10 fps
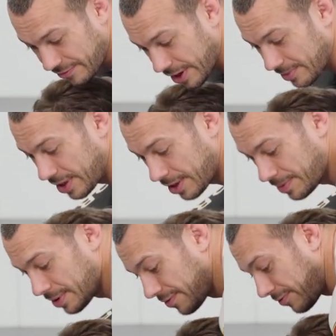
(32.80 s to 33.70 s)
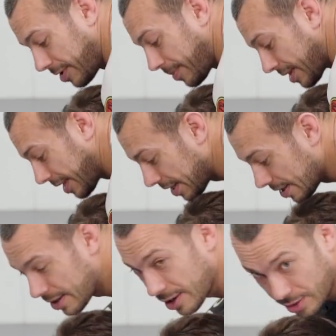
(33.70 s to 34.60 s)
frame the hip, free my leg,
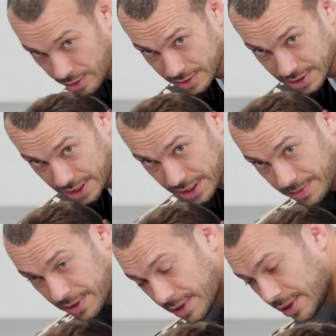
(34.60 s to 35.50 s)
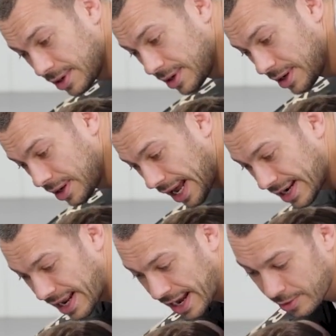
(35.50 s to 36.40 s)
go across the hip.
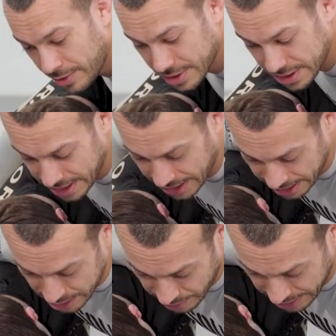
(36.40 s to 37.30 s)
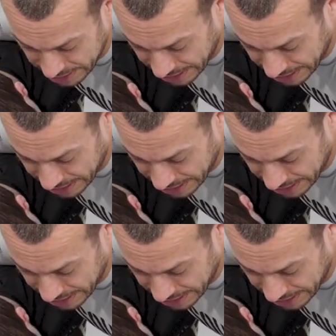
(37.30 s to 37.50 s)
And now we're in a stage where he's